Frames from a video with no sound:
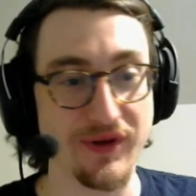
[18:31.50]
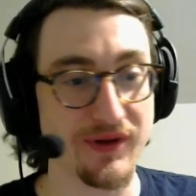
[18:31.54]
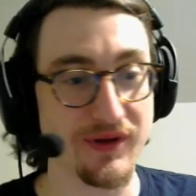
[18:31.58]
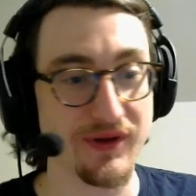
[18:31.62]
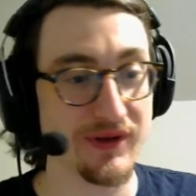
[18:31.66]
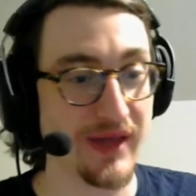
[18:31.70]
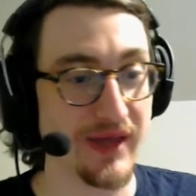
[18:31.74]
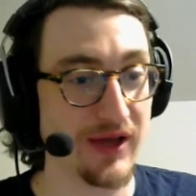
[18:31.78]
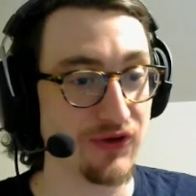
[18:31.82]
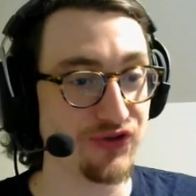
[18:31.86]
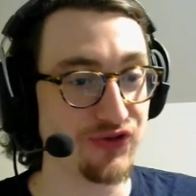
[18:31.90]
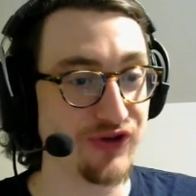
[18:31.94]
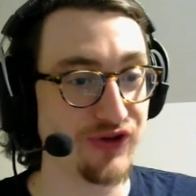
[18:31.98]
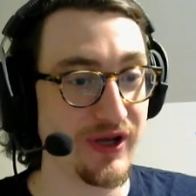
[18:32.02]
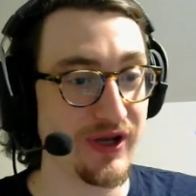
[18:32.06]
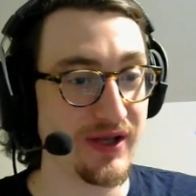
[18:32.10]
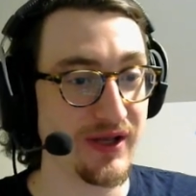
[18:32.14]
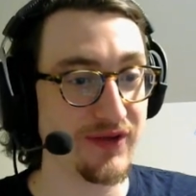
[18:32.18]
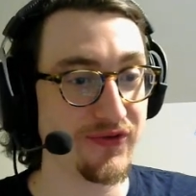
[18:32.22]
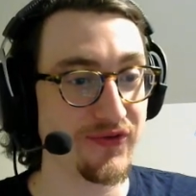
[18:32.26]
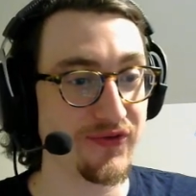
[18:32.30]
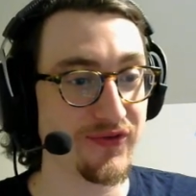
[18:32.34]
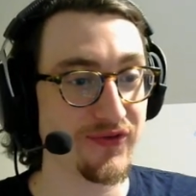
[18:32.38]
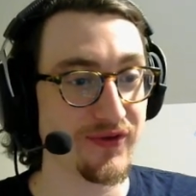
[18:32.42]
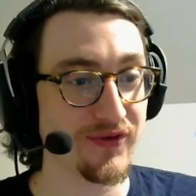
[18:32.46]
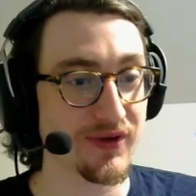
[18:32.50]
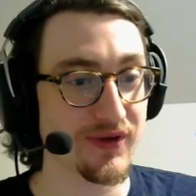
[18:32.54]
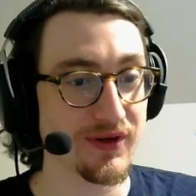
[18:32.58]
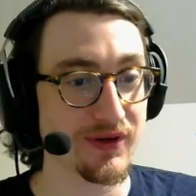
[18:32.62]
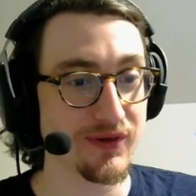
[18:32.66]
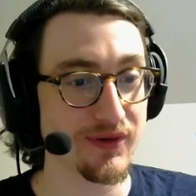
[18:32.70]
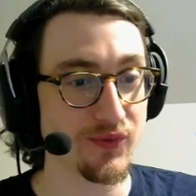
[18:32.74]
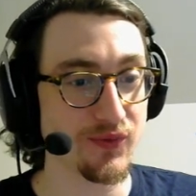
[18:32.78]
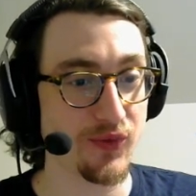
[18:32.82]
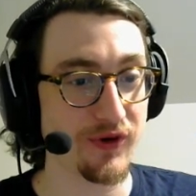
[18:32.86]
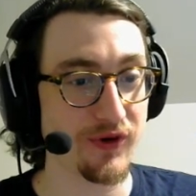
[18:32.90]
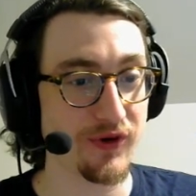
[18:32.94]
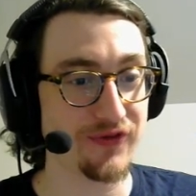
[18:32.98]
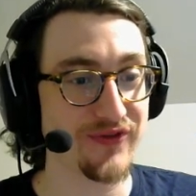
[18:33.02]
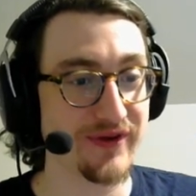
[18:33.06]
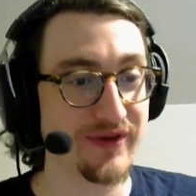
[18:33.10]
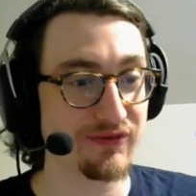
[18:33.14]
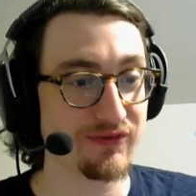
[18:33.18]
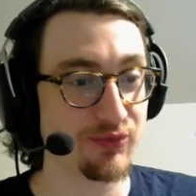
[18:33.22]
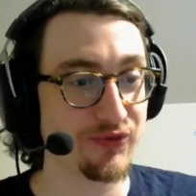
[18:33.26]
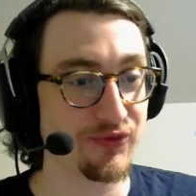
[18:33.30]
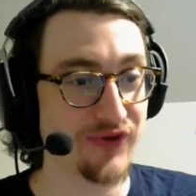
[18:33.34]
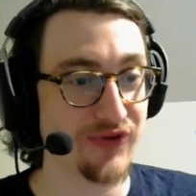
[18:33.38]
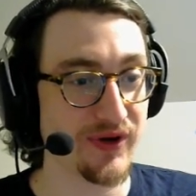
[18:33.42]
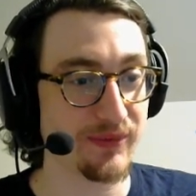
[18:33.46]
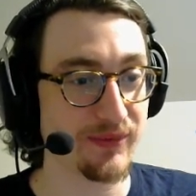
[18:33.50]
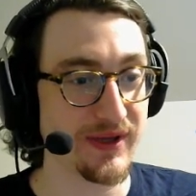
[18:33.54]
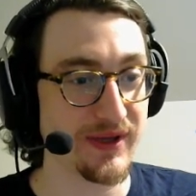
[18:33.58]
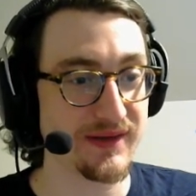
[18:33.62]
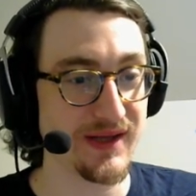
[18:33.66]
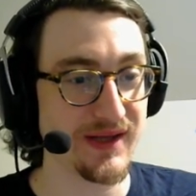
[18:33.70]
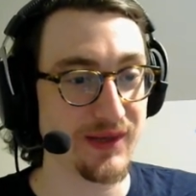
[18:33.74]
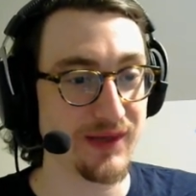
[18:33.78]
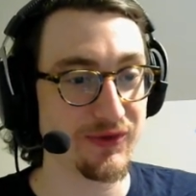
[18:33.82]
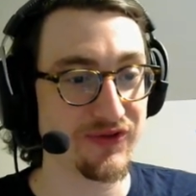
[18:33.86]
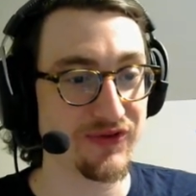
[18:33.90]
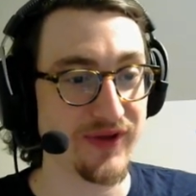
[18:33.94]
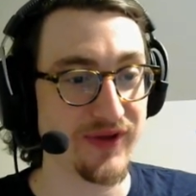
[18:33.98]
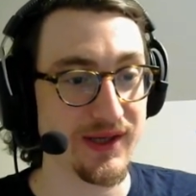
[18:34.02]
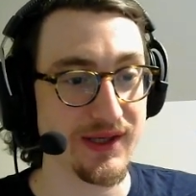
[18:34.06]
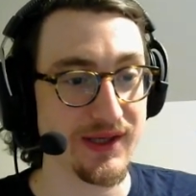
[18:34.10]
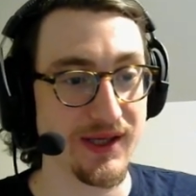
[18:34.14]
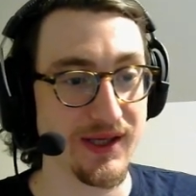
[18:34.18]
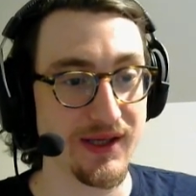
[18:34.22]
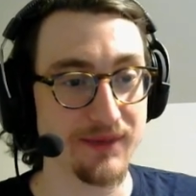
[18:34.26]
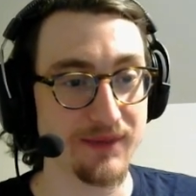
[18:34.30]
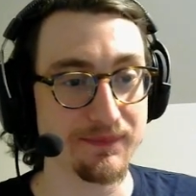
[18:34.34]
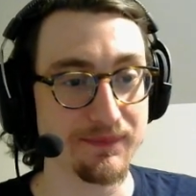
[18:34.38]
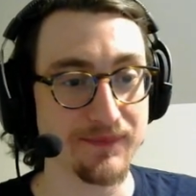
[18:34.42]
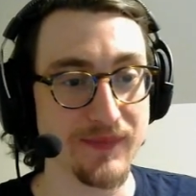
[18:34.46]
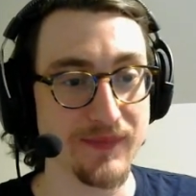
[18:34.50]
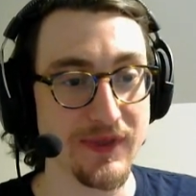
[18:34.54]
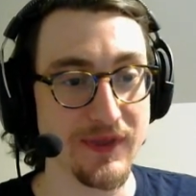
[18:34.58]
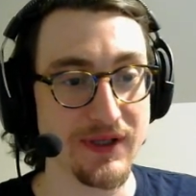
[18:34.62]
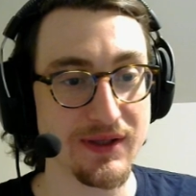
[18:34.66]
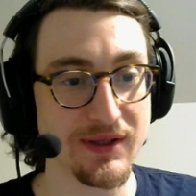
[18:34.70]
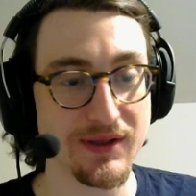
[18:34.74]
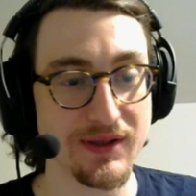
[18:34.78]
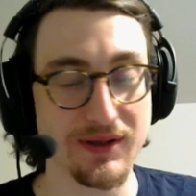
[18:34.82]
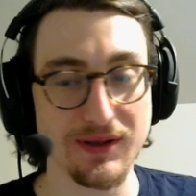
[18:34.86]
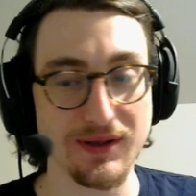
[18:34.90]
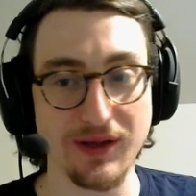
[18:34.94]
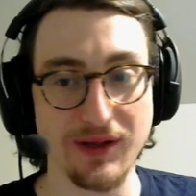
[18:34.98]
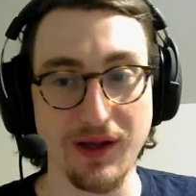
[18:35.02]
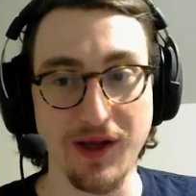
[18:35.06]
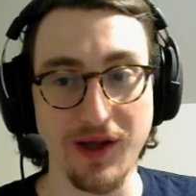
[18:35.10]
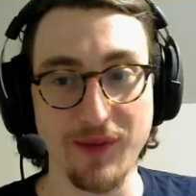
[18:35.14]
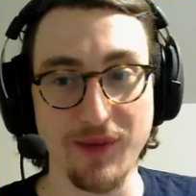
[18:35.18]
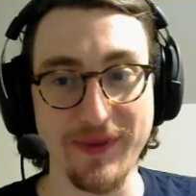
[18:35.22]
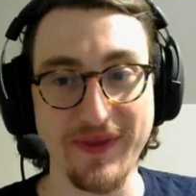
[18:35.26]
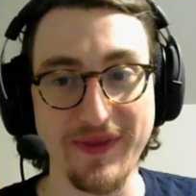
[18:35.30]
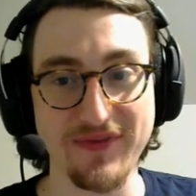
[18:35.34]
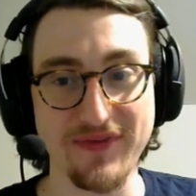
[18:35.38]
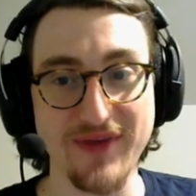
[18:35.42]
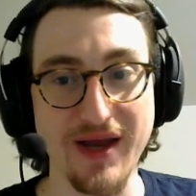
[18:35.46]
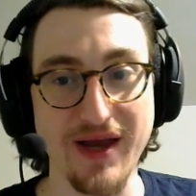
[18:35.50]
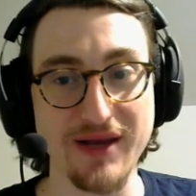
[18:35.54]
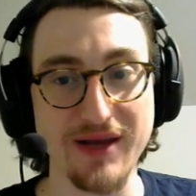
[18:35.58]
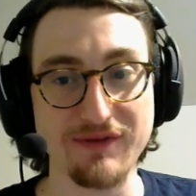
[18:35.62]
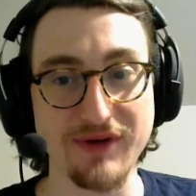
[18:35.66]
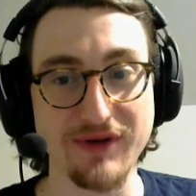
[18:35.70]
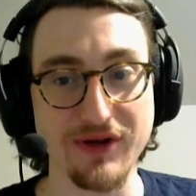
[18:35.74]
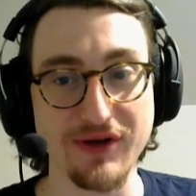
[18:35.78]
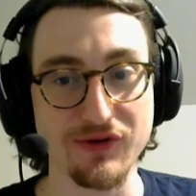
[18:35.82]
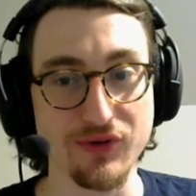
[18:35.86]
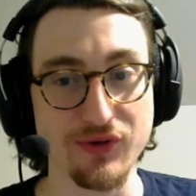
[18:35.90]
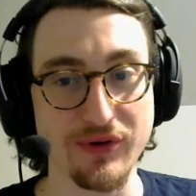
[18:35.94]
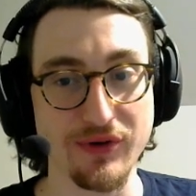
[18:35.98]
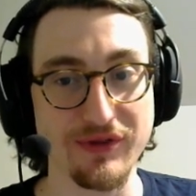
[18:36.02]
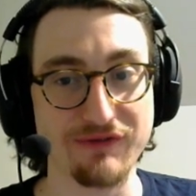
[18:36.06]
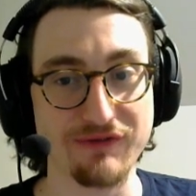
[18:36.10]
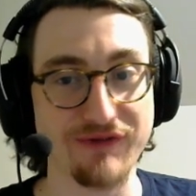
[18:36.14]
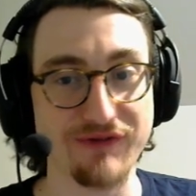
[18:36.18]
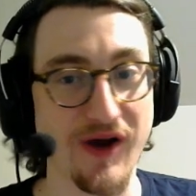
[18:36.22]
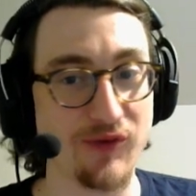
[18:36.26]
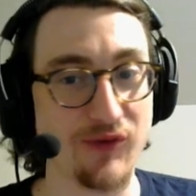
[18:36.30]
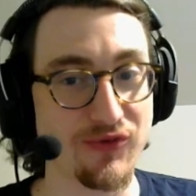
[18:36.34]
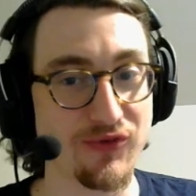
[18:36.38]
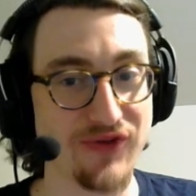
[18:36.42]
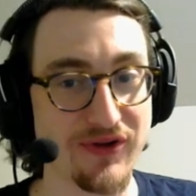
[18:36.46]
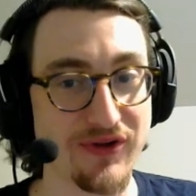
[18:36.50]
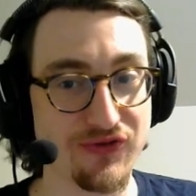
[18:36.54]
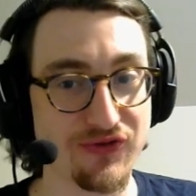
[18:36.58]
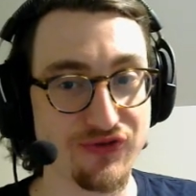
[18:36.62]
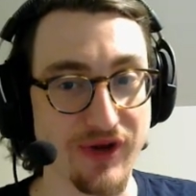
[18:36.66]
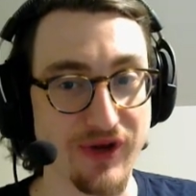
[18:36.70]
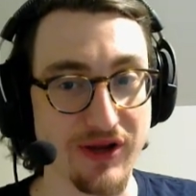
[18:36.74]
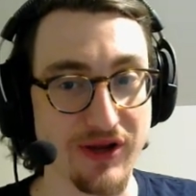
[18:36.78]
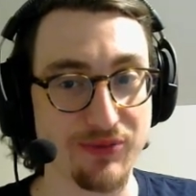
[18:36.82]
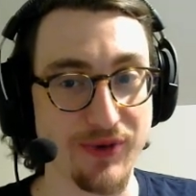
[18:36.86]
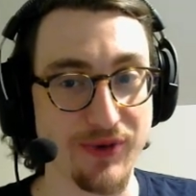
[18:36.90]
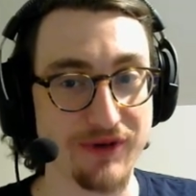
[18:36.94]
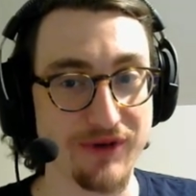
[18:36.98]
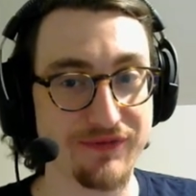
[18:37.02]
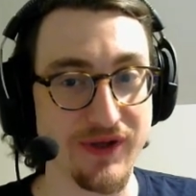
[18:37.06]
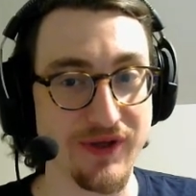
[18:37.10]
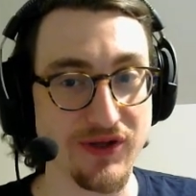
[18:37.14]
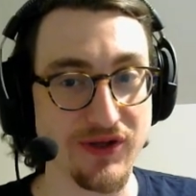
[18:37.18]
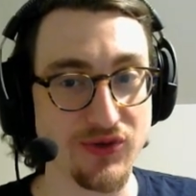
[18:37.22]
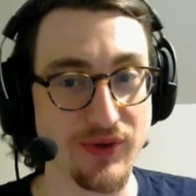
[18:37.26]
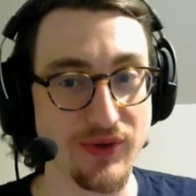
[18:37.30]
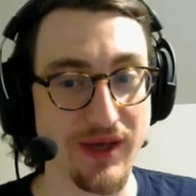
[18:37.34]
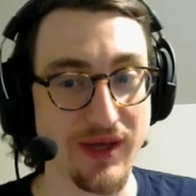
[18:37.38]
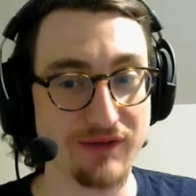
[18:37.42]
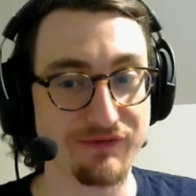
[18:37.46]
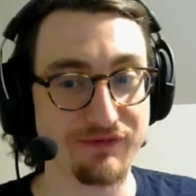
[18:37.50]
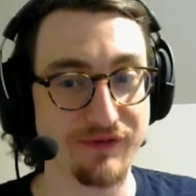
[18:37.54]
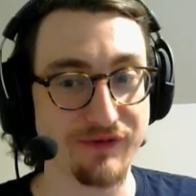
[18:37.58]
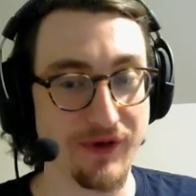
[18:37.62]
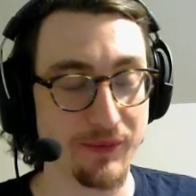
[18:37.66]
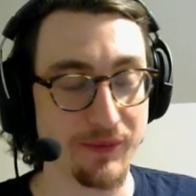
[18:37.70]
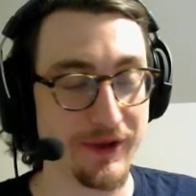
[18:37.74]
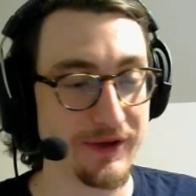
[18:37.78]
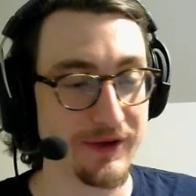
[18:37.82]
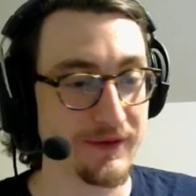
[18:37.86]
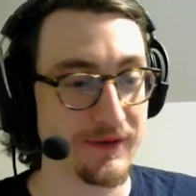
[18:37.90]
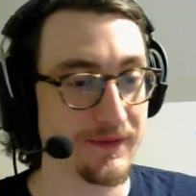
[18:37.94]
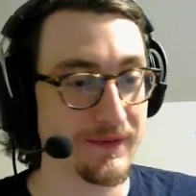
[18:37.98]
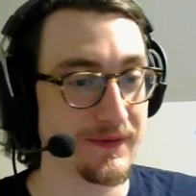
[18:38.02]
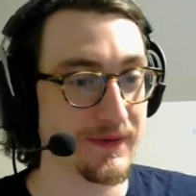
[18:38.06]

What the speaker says: Hell Chains were 7% of my damage that game. And that's not even including the 5% strength buff that you get from it.